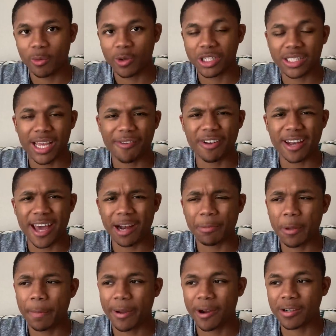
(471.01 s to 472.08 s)
We just have anatomy
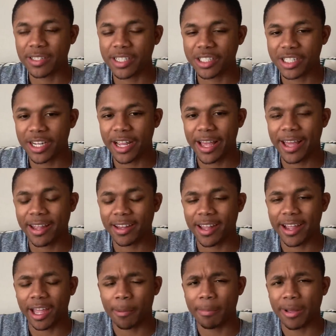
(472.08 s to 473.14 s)
peer teaching and
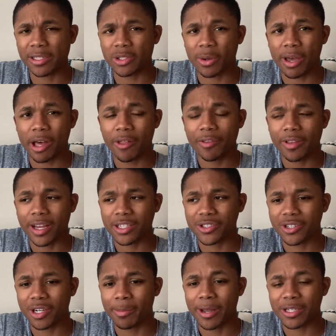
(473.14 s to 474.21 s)
like a mental health
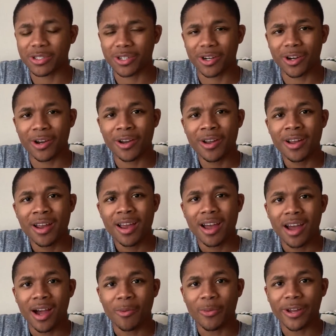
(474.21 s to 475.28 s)
lecture to make sure
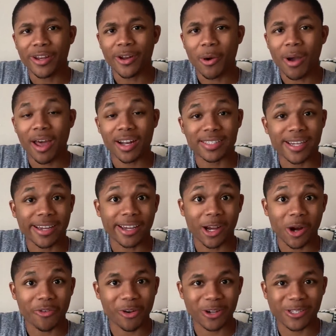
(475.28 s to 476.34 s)
um, we know how to take
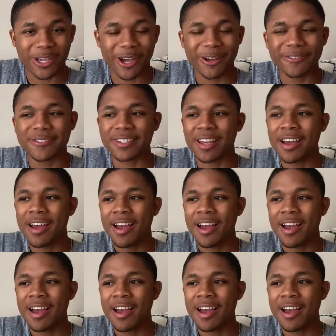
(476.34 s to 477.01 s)
care of ourselves.